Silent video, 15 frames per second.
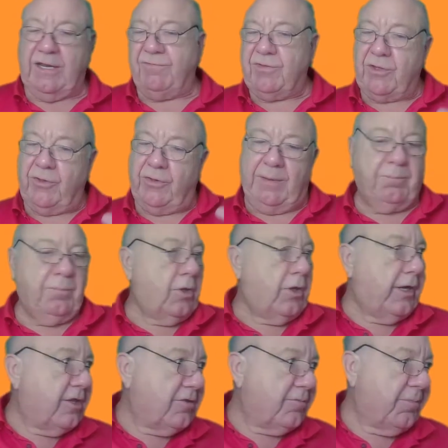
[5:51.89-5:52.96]
So that
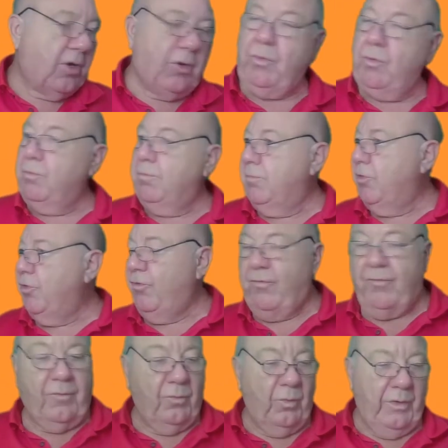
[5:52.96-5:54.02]
blind spot will move
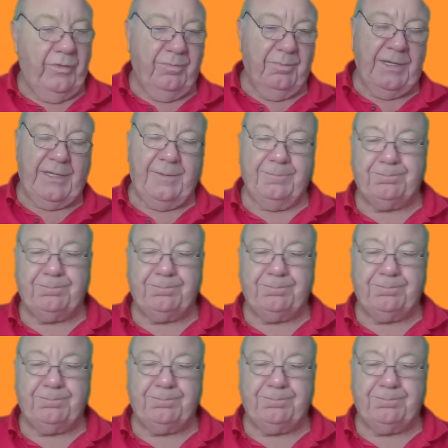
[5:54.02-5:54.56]
with me.